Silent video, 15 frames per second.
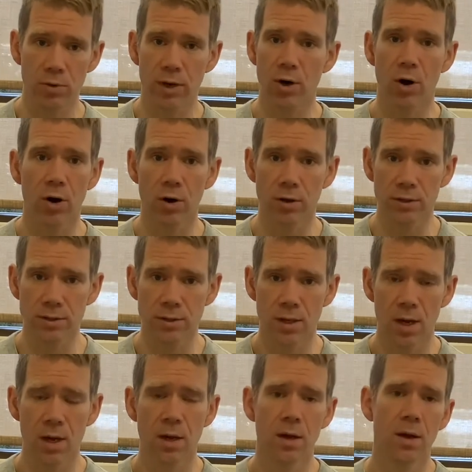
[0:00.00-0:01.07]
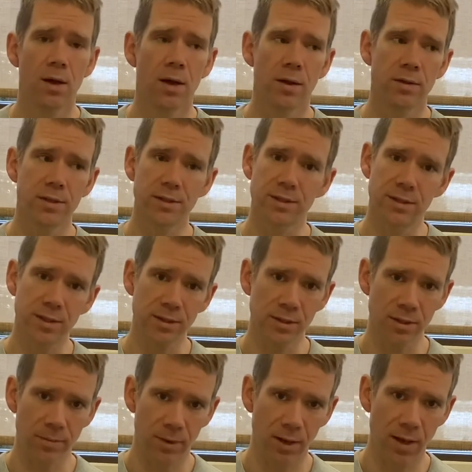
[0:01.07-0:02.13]
It hurts. The
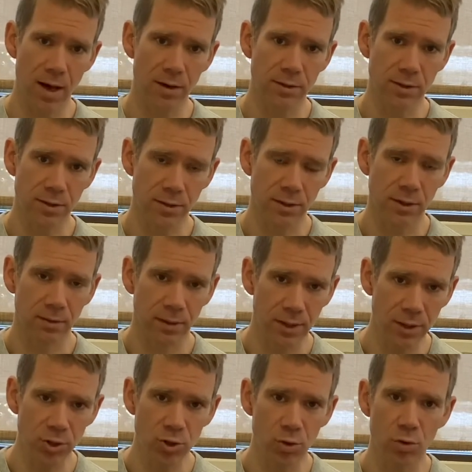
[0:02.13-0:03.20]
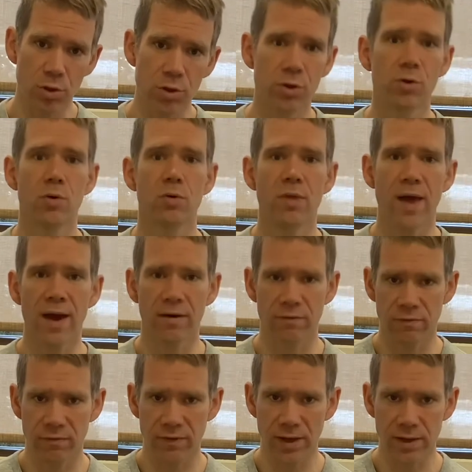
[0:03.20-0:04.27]
system allows us to get you through that
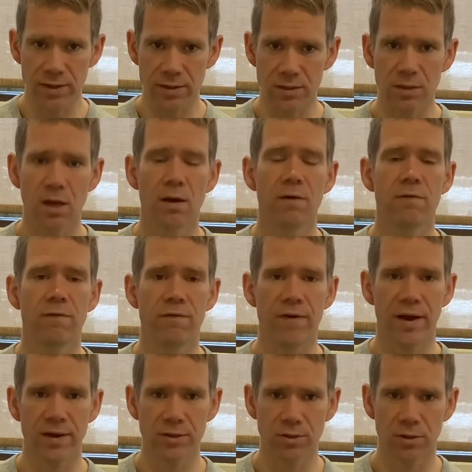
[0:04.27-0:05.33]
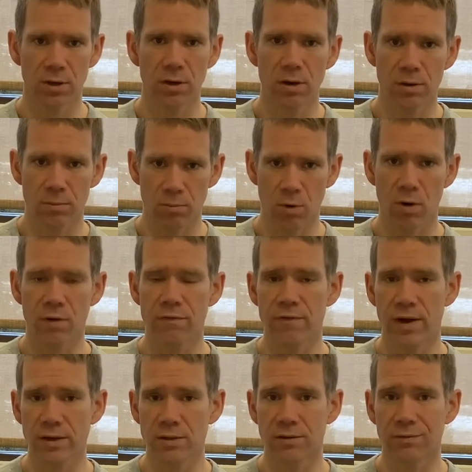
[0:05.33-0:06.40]
phase faster, more
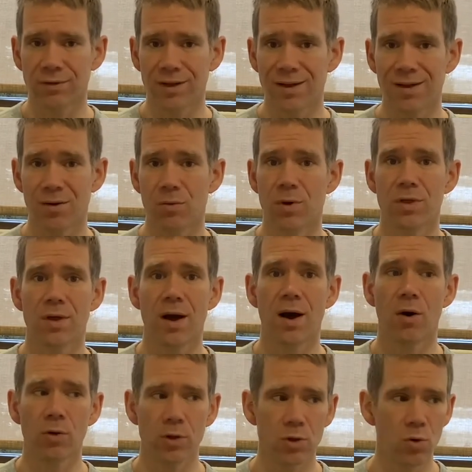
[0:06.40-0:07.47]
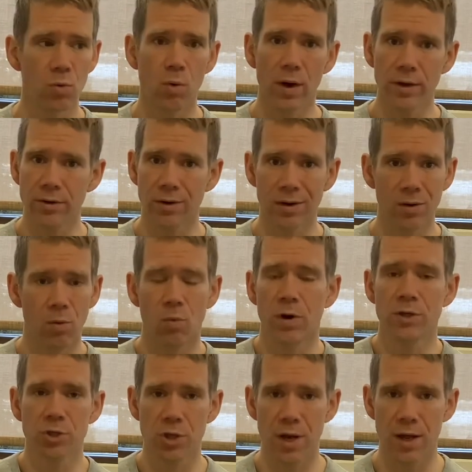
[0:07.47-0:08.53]
effectively, without you wondering, what
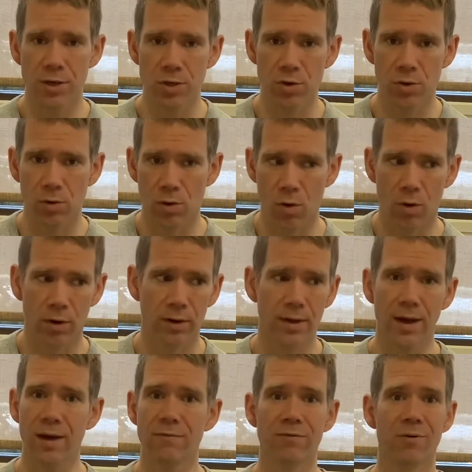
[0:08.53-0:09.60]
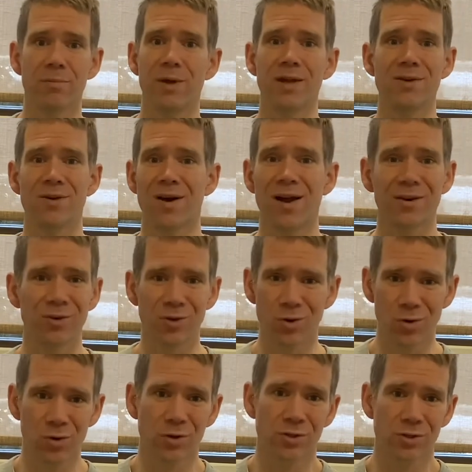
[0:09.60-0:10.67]
should I do? Or God forbid, you're on
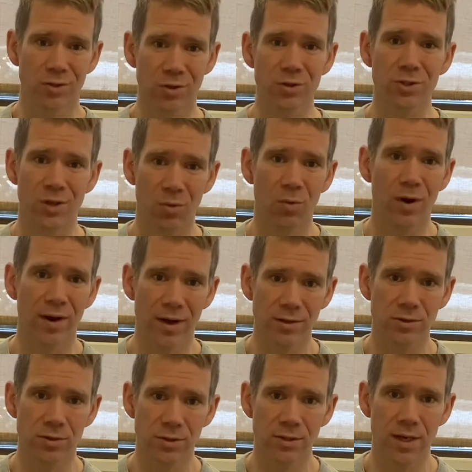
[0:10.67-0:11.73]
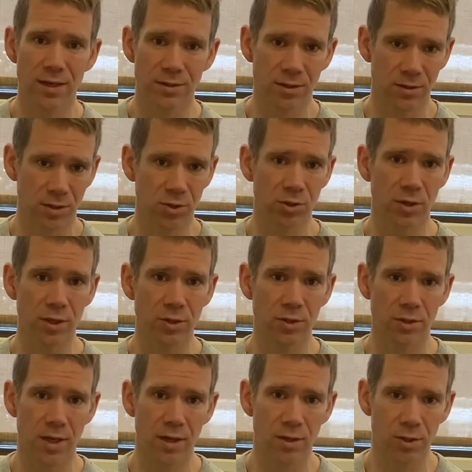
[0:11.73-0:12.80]
Google searching what exercises and stretches
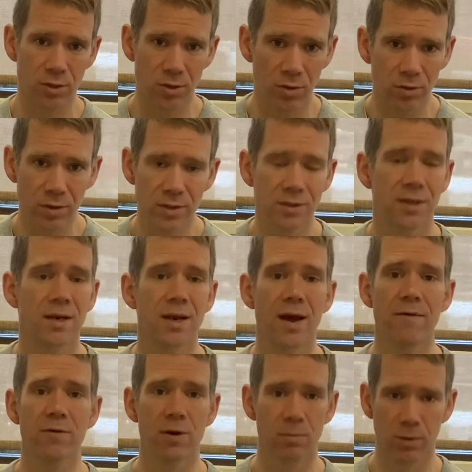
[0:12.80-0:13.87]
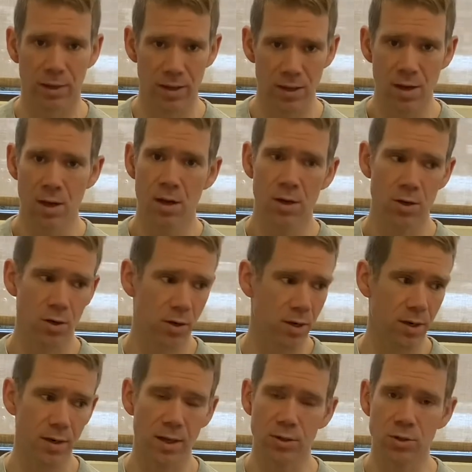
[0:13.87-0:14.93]
I could do, because inevitably you're going
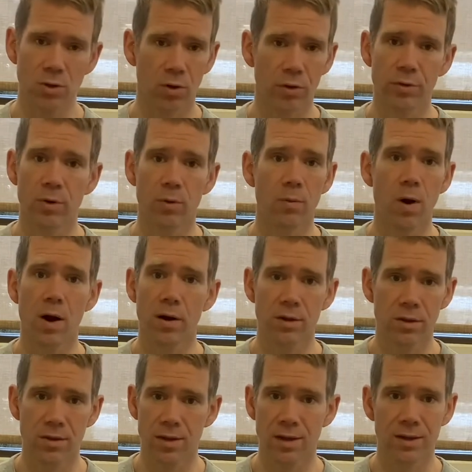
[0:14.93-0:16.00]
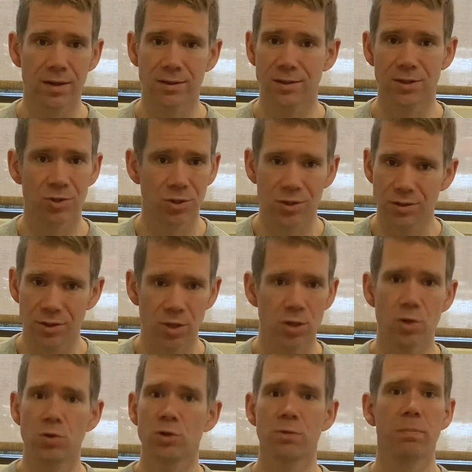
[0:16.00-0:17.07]
to get told the wrong thing because it's just a
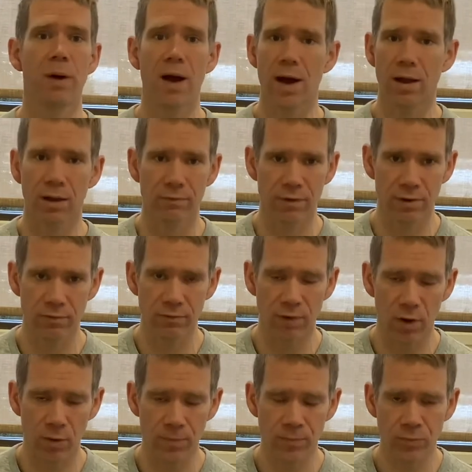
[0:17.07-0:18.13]
huge pile of info.